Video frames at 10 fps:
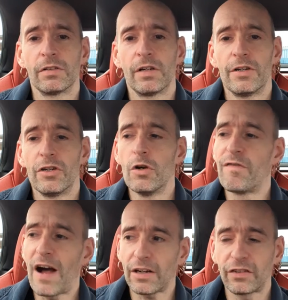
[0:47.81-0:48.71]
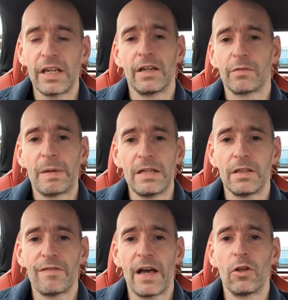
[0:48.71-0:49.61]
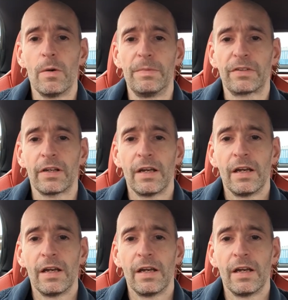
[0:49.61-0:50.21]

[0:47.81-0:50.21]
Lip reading: a new vaccine has been developed,